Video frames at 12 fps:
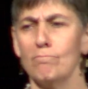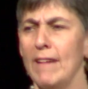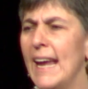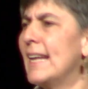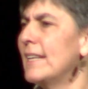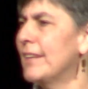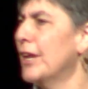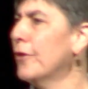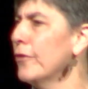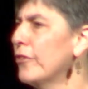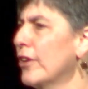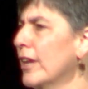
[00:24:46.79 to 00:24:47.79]
8
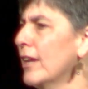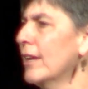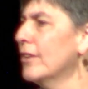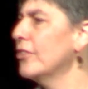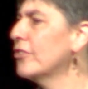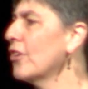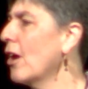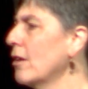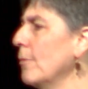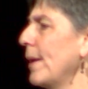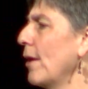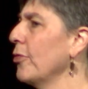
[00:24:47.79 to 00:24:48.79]
years to talk
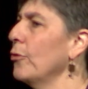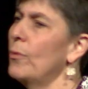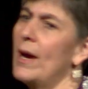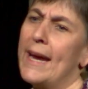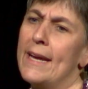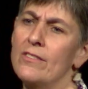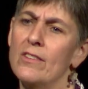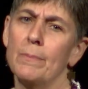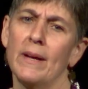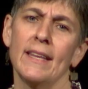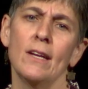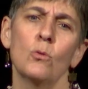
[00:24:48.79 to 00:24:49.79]
about the ways that
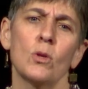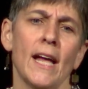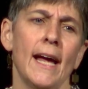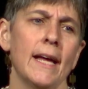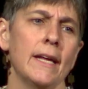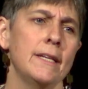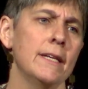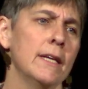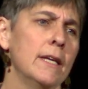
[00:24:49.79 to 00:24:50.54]
bilingual ed